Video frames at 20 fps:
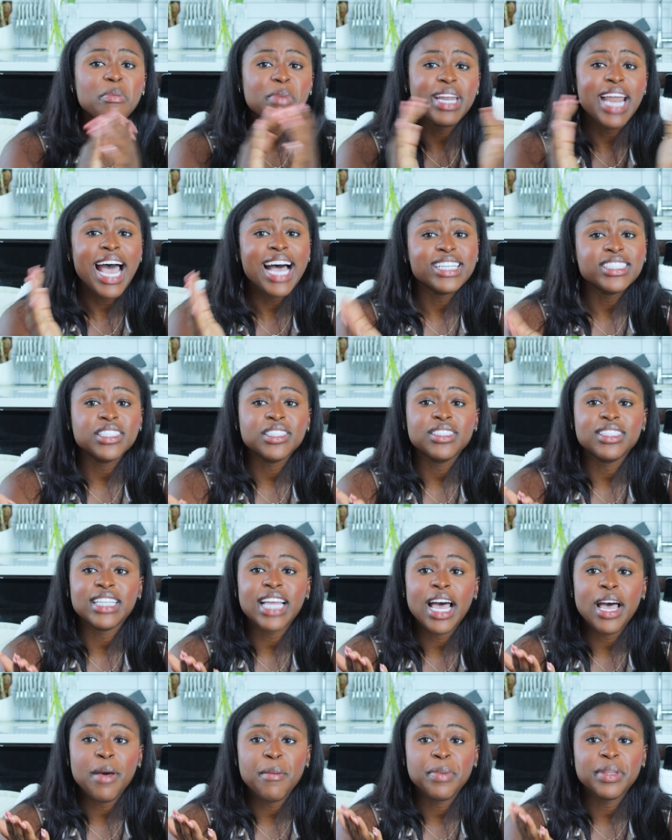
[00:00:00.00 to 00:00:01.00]
but as
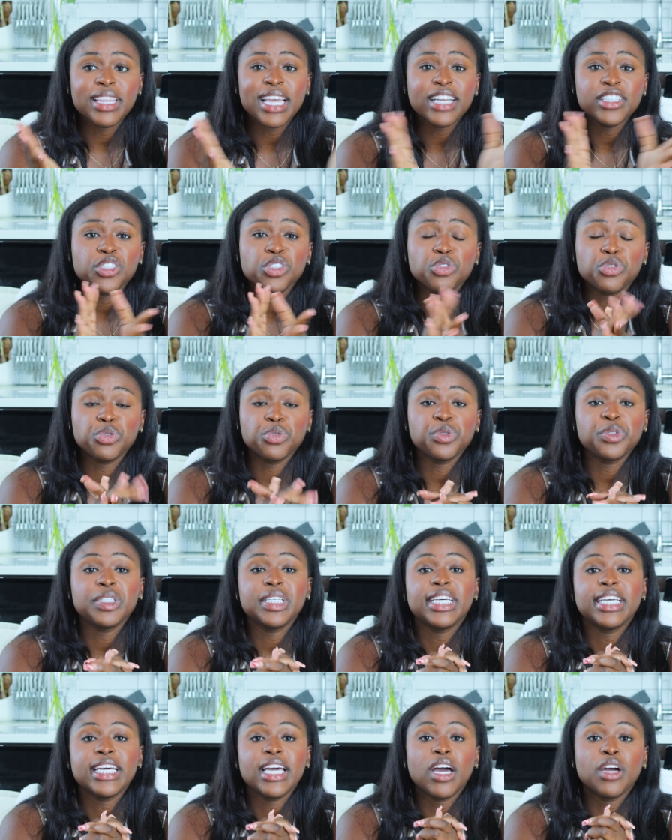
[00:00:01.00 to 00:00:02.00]
that but that's
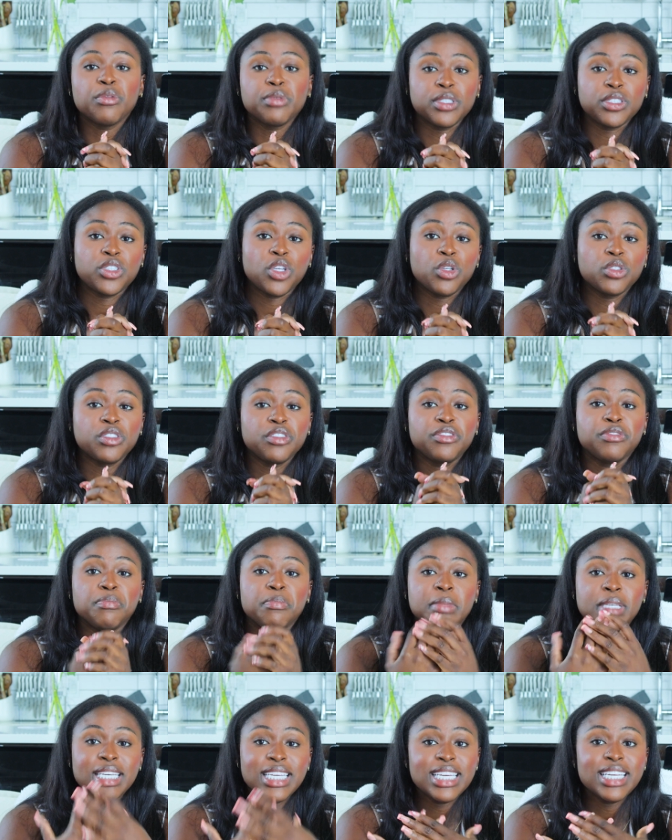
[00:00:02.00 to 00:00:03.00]
truly a result of
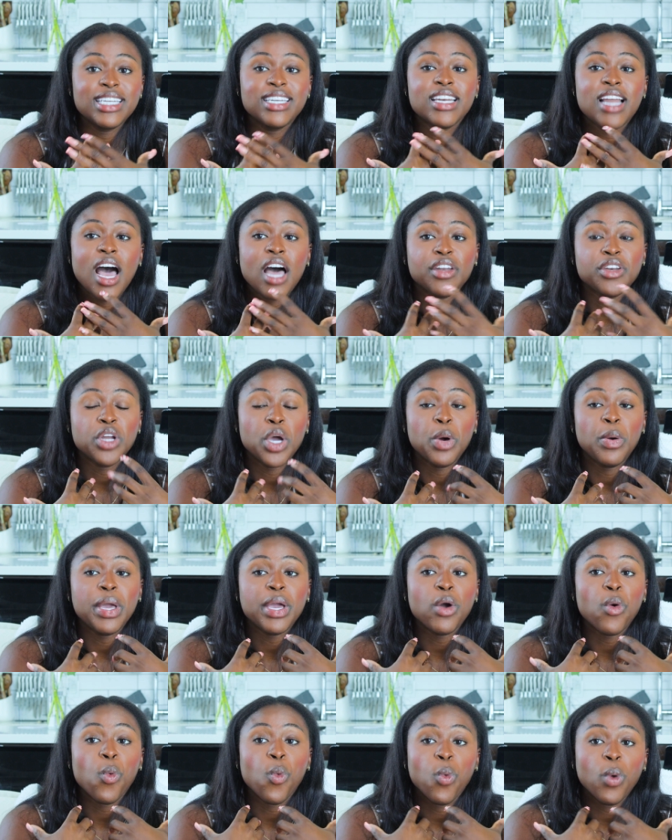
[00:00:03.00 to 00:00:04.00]
me not
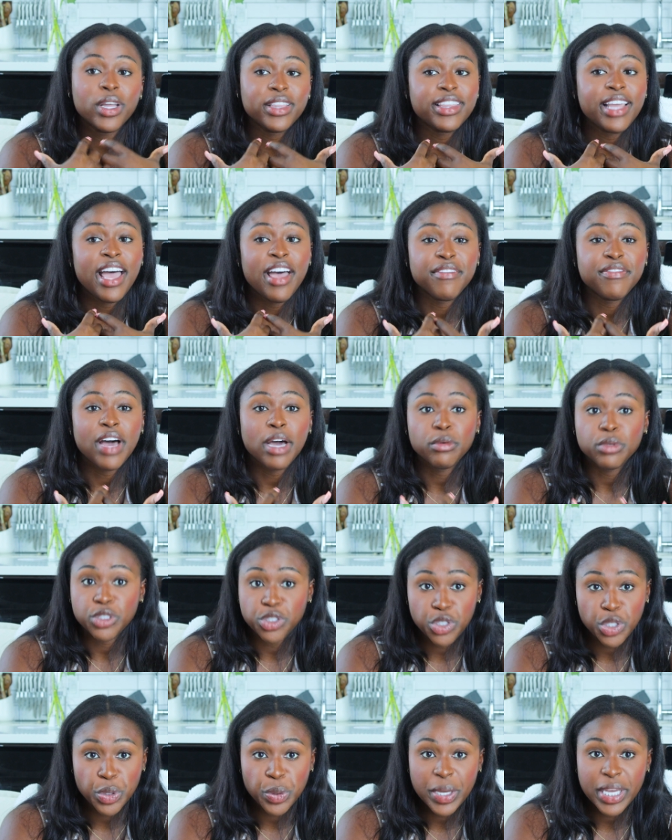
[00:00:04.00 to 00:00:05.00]
knowing what the f i
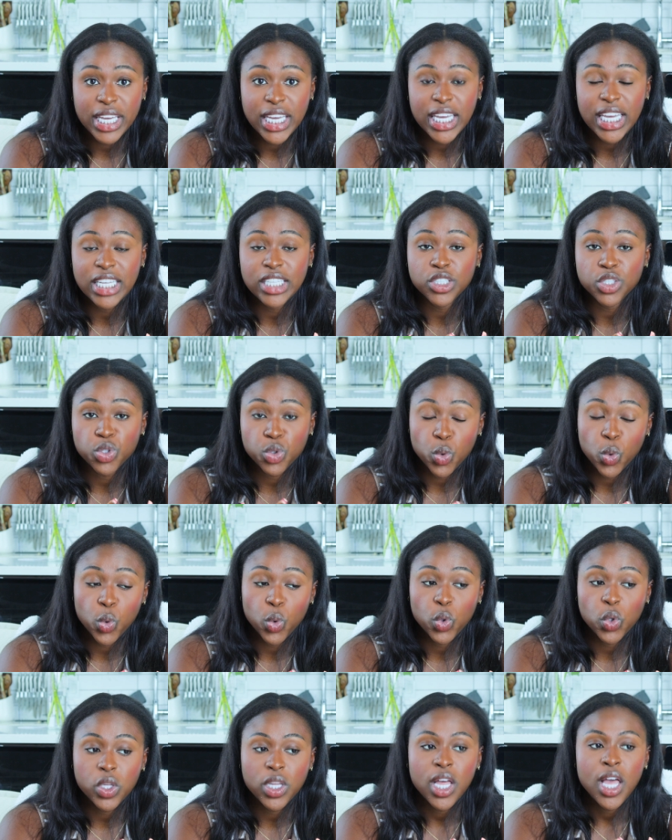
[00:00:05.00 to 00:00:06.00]
was doing in
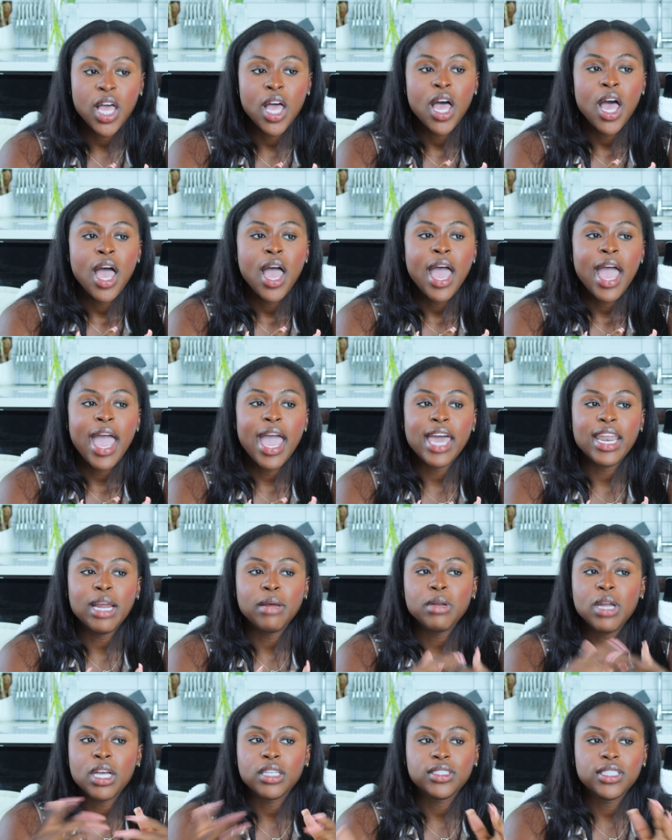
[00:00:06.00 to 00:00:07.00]
school and
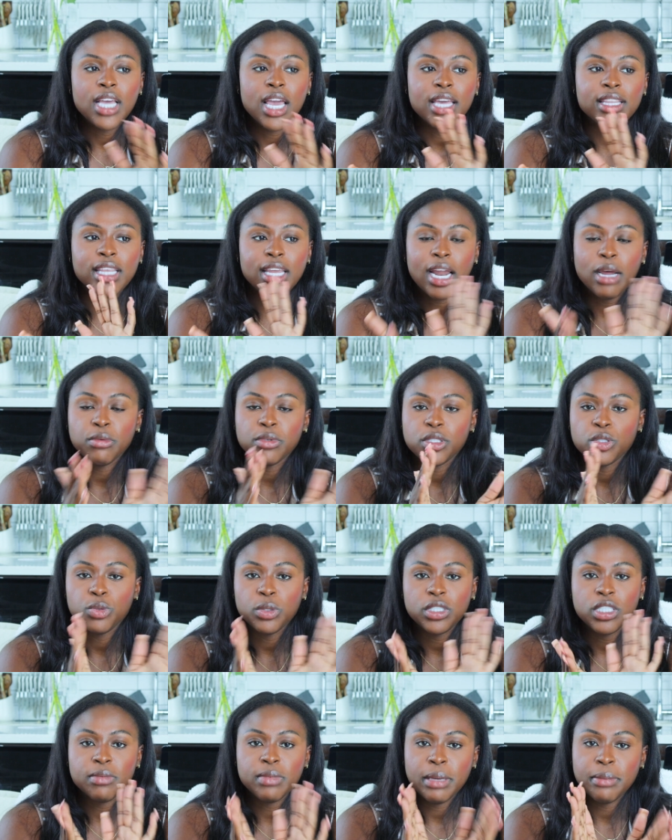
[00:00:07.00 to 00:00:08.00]
i'm not saying that i was
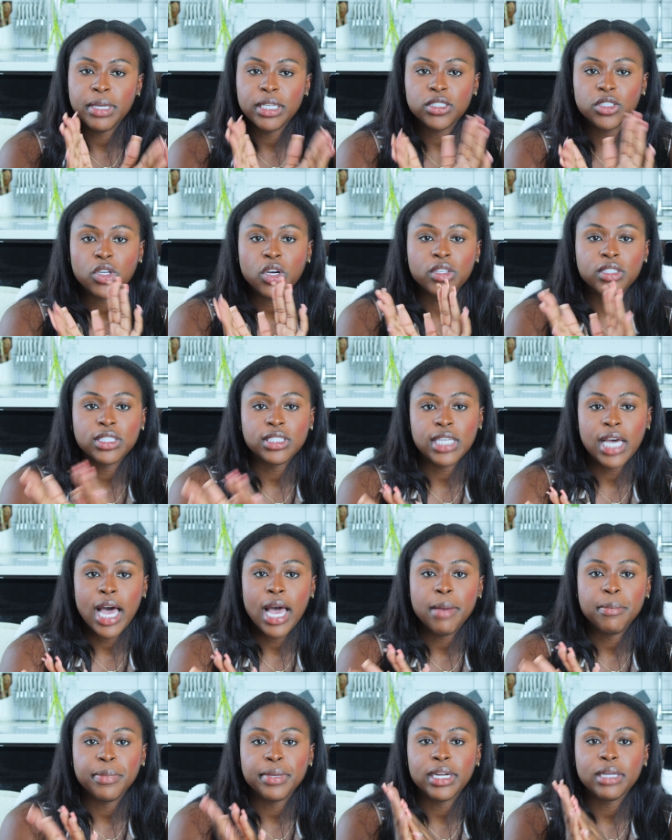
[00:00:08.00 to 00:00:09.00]
switching my major all the
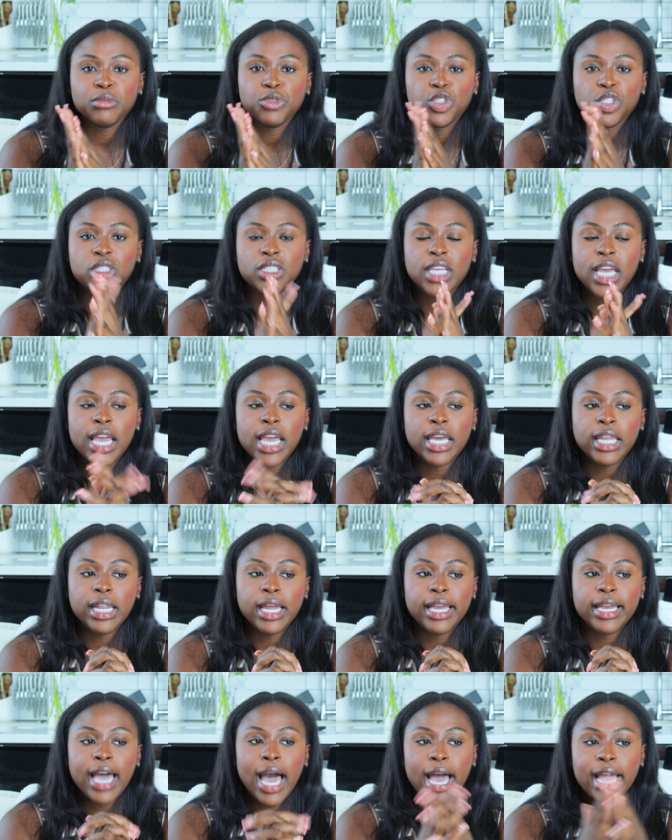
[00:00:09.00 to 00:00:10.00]
time but i'm just saying
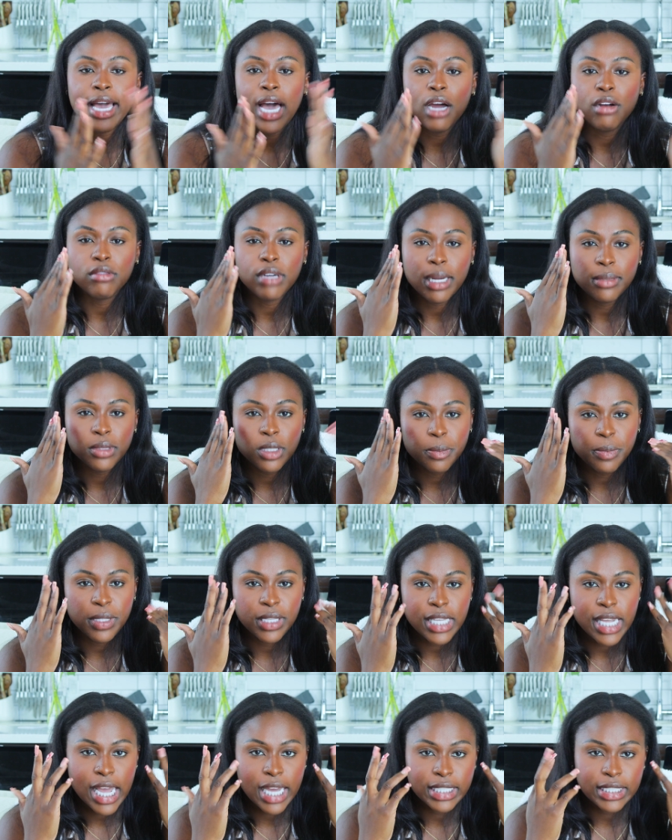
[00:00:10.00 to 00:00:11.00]
like i got wrapped up
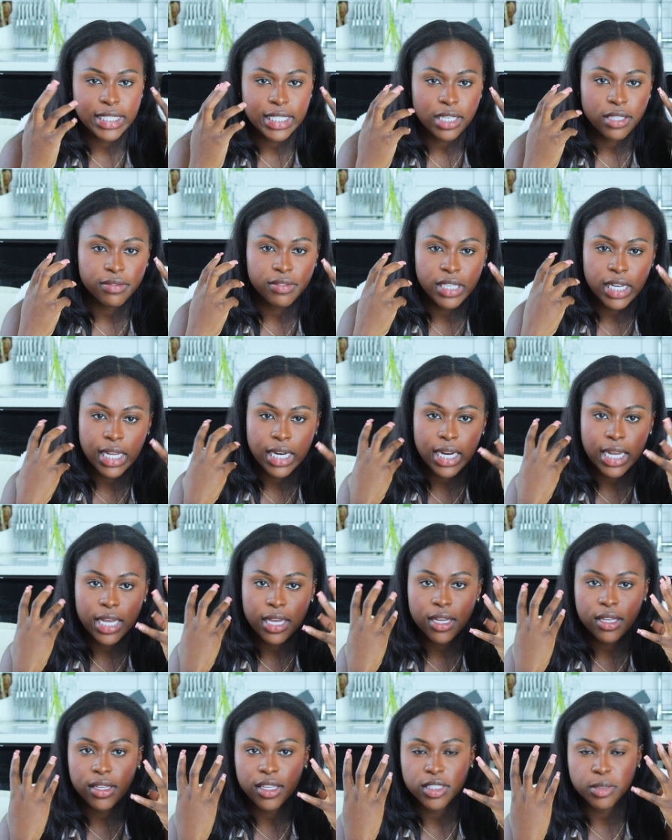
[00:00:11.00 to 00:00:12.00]
in the idea of
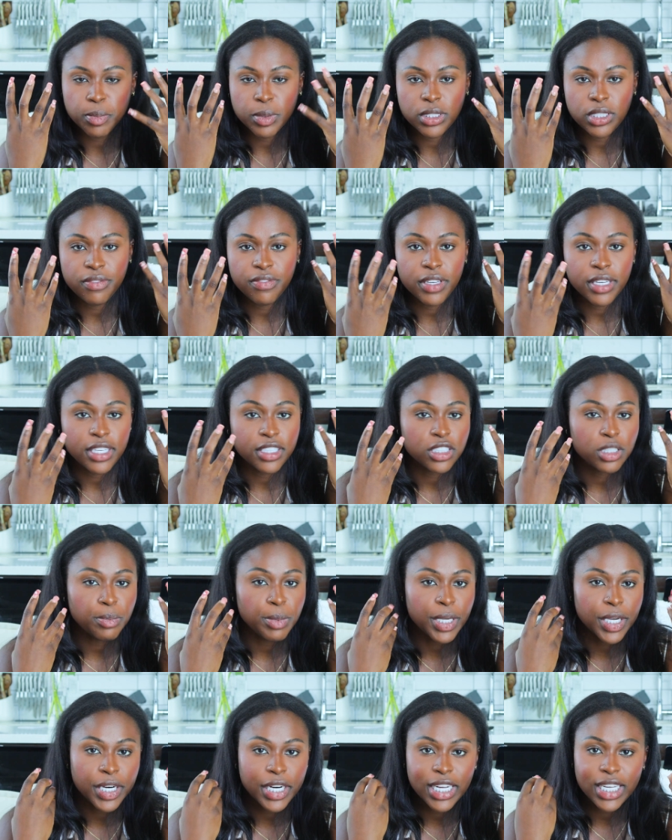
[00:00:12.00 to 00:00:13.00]
needing a specific
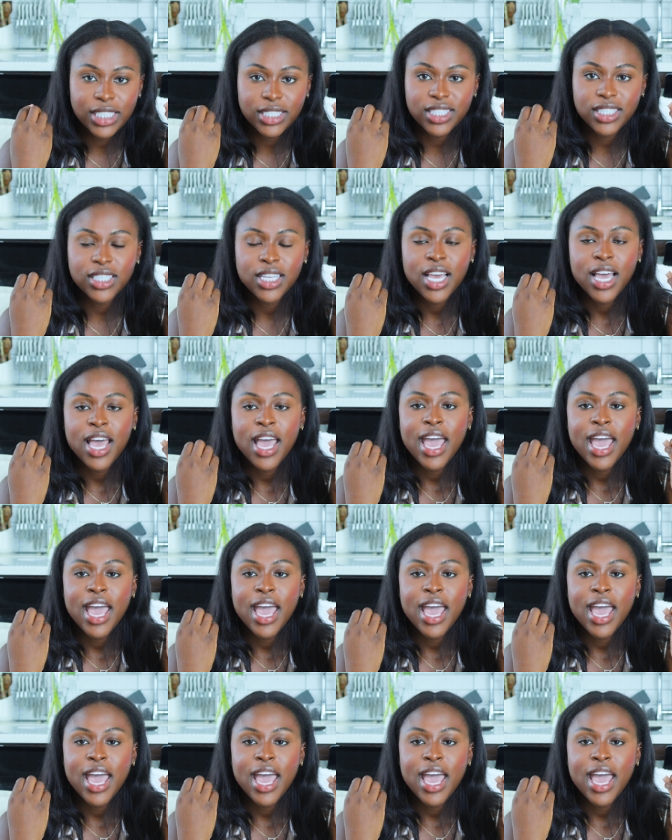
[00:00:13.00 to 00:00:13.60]
experience